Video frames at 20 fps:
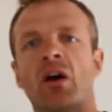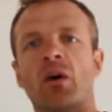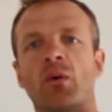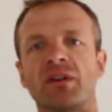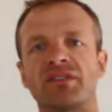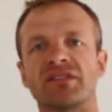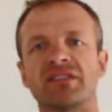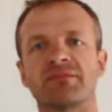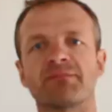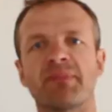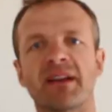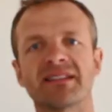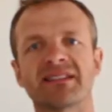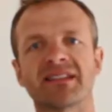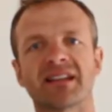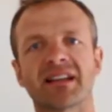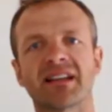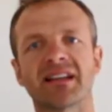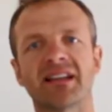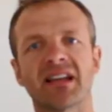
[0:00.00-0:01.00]
which is
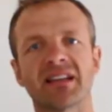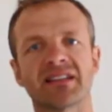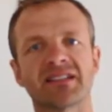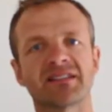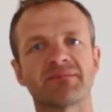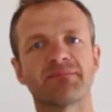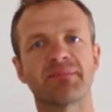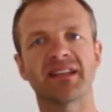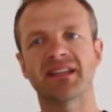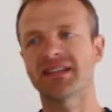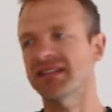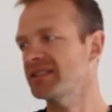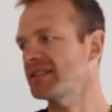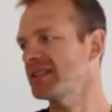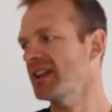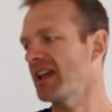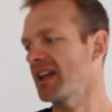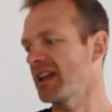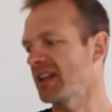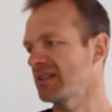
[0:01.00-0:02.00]
basically a speaker
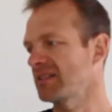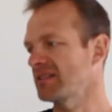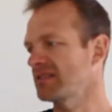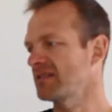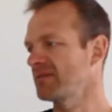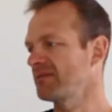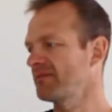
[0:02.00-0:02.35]
stand.